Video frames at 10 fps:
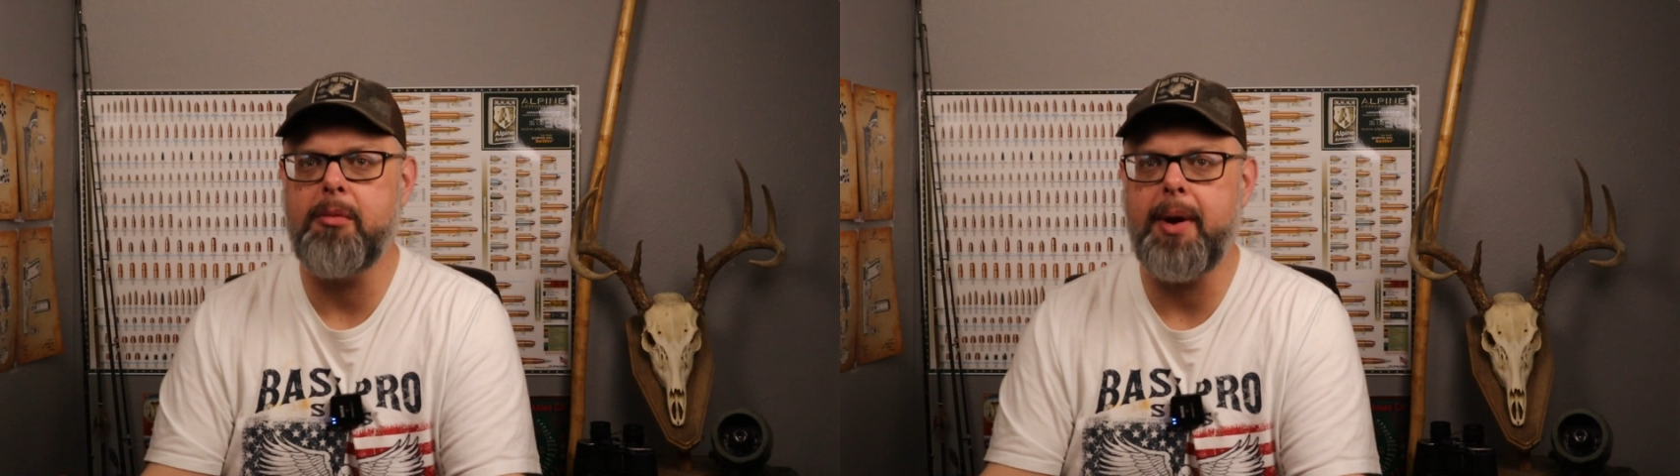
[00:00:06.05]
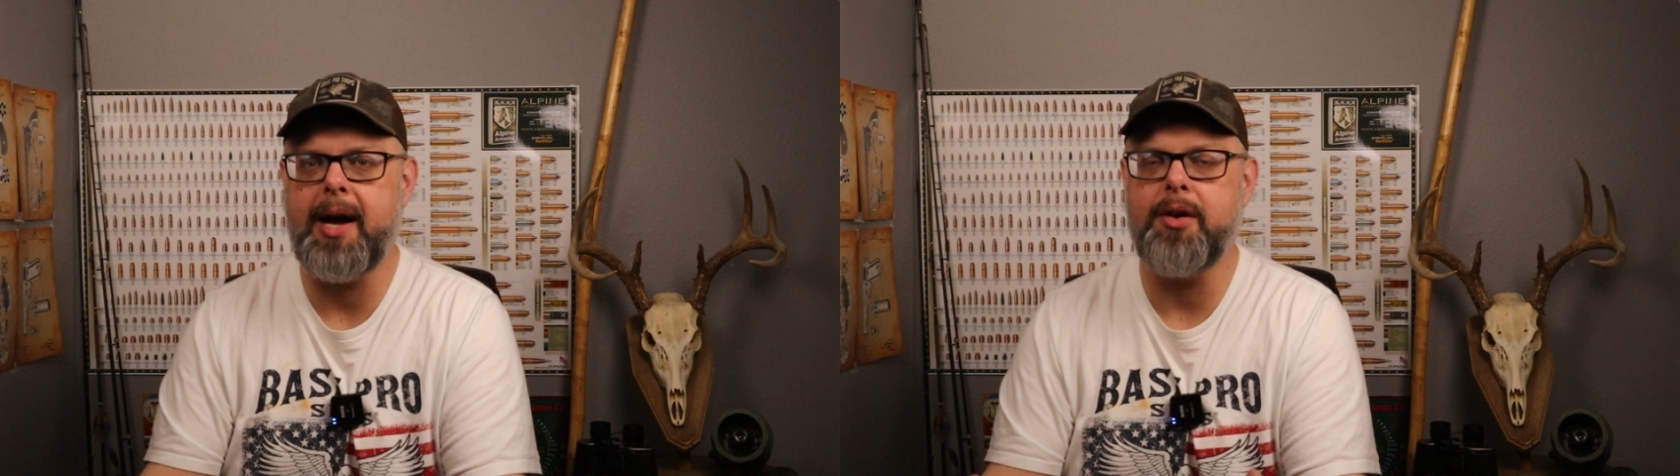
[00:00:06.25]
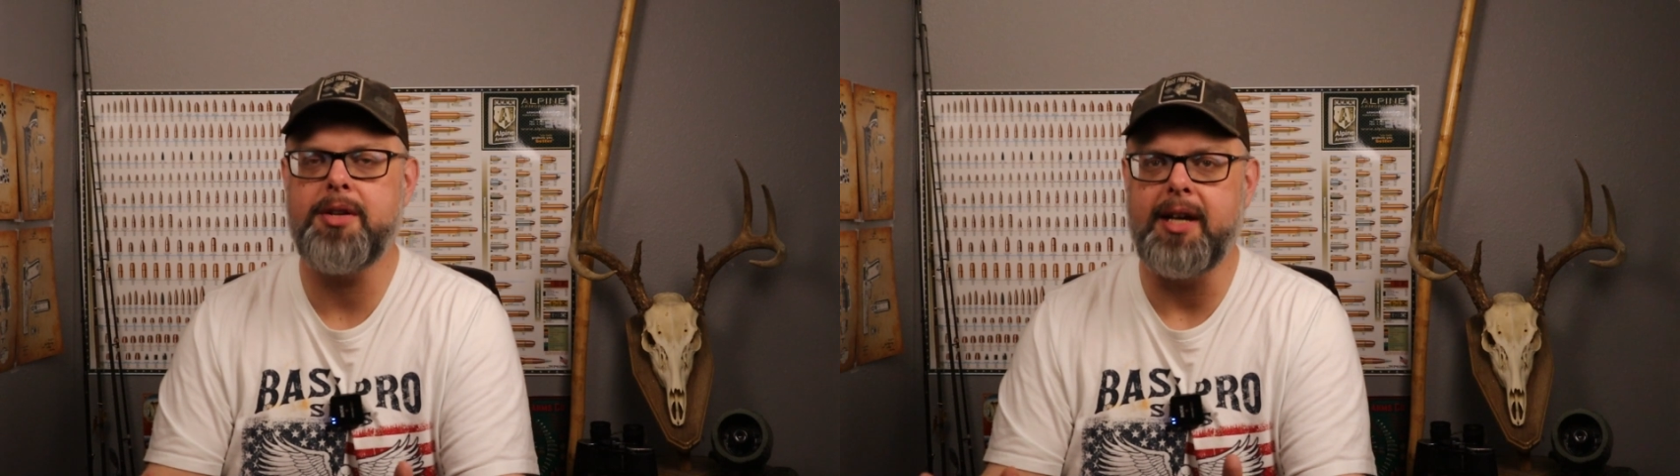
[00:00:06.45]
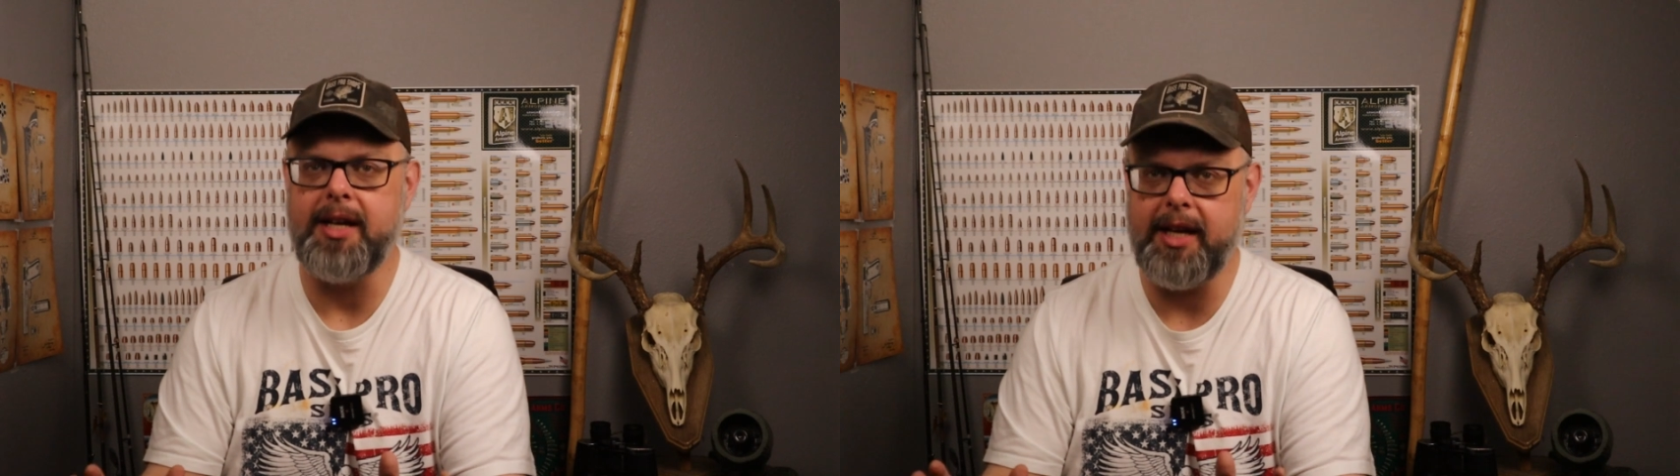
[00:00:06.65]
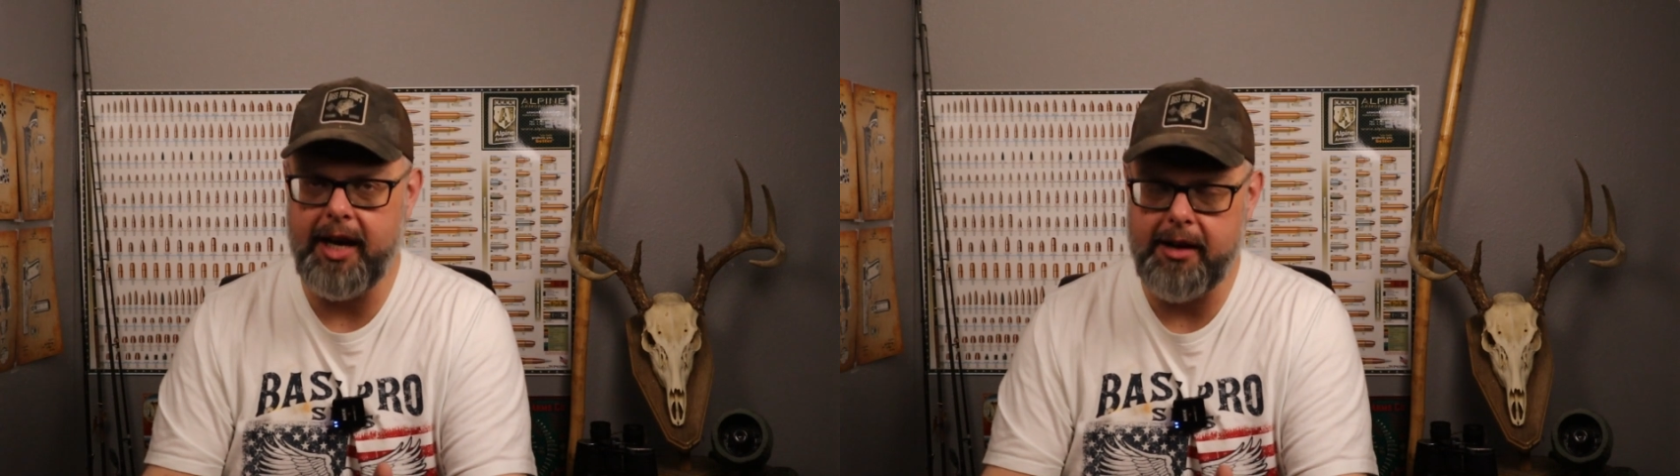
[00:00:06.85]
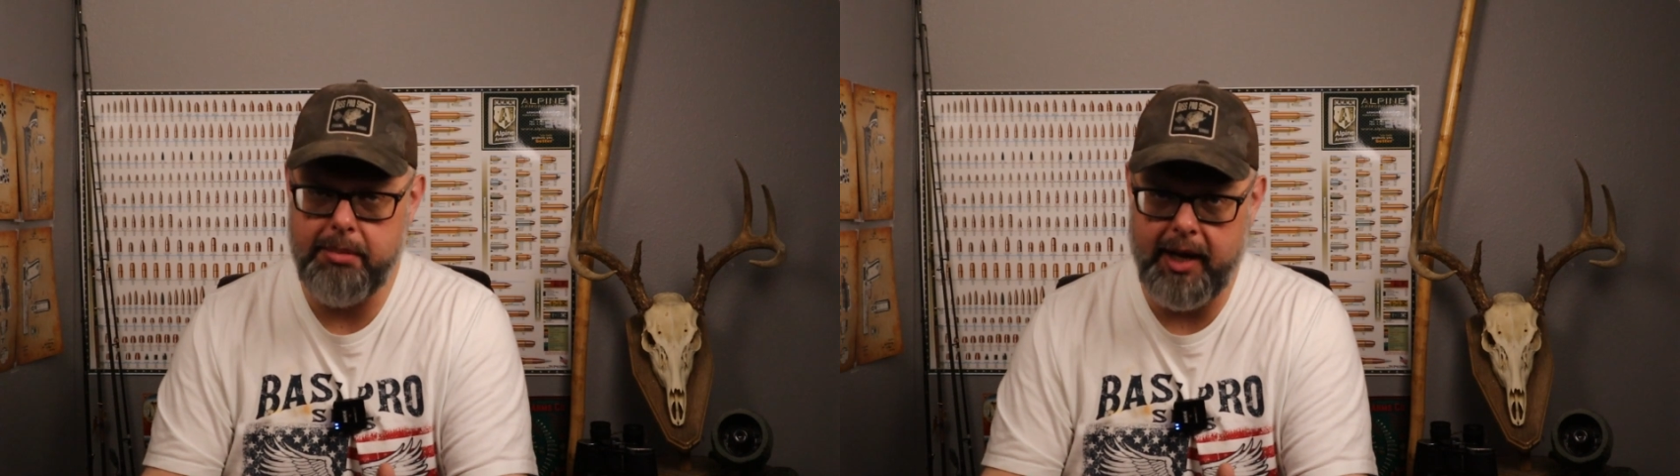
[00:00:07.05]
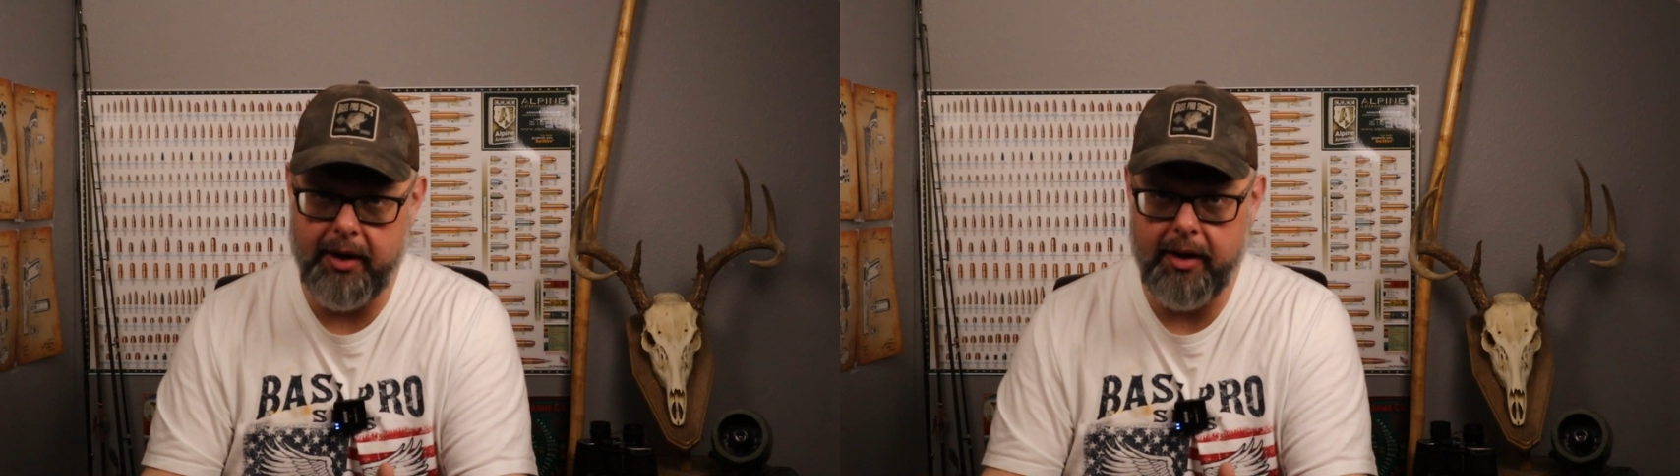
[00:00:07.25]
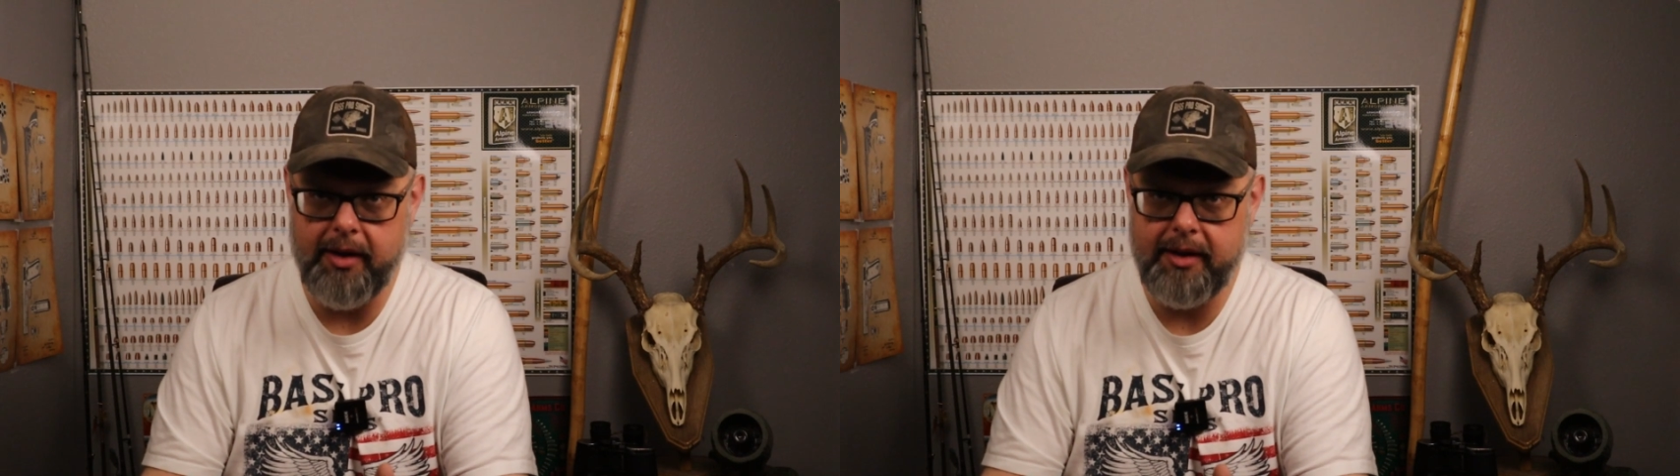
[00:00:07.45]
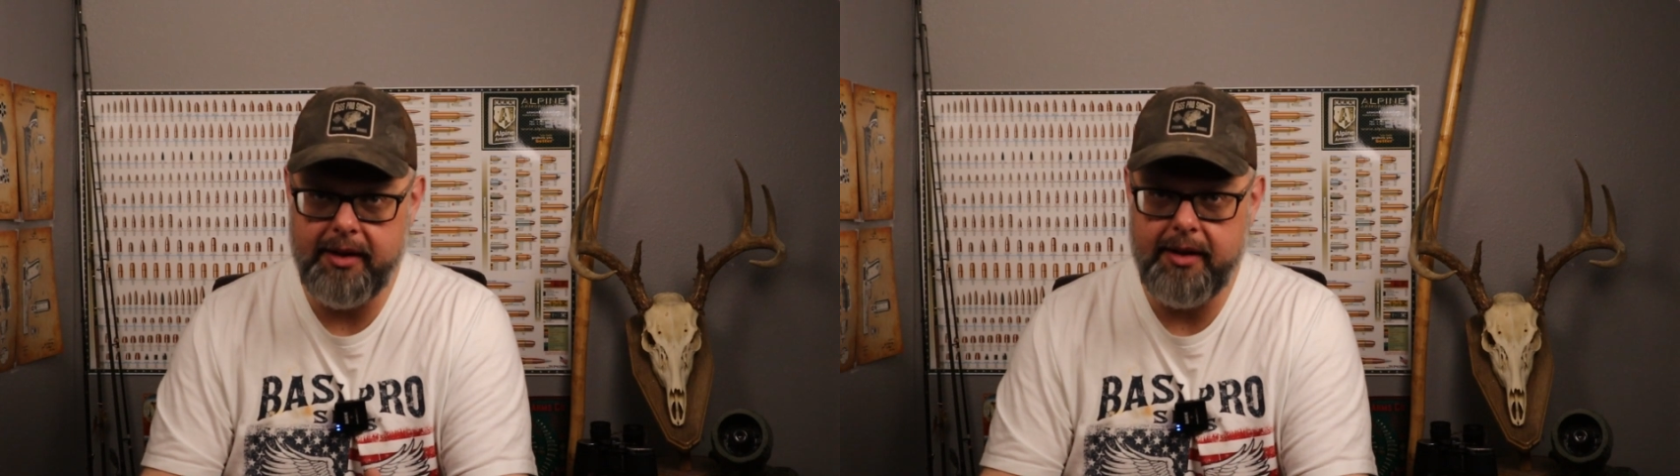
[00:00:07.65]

about gunpowder,